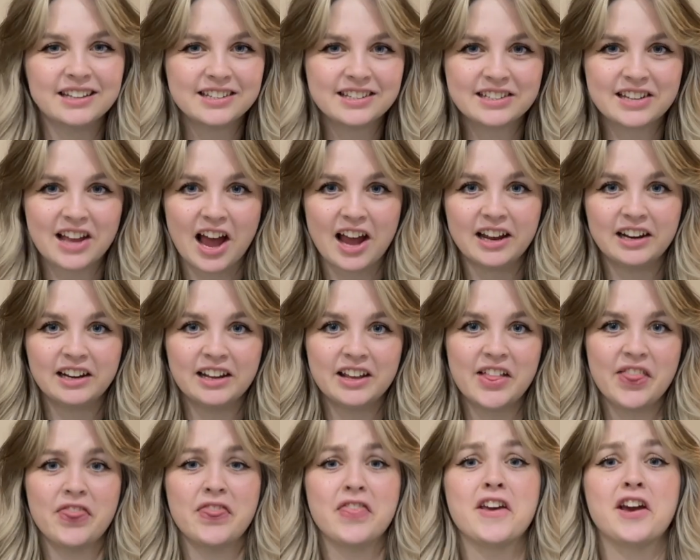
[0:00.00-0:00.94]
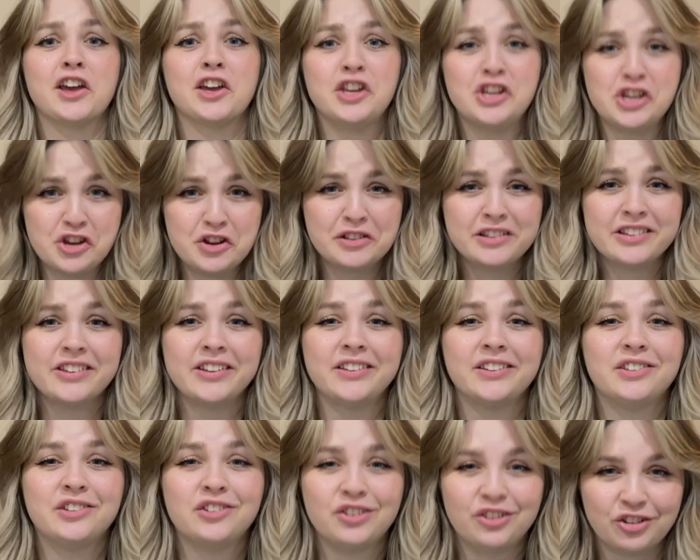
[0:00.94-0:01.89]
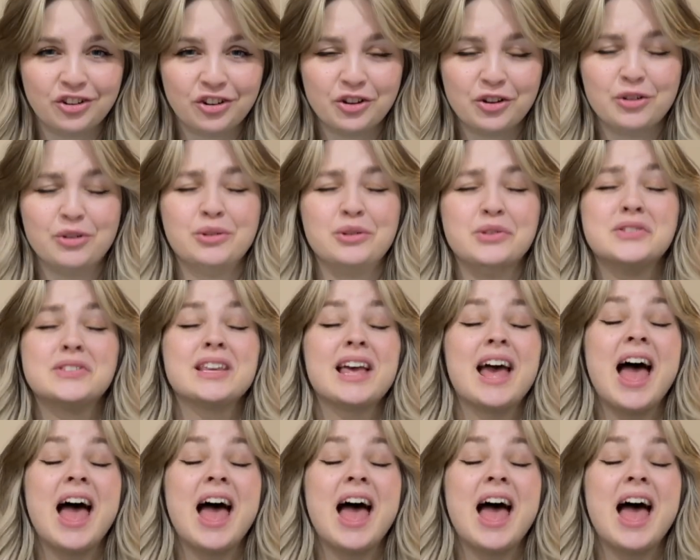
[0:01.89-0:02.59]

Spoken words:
styling the cutest shoes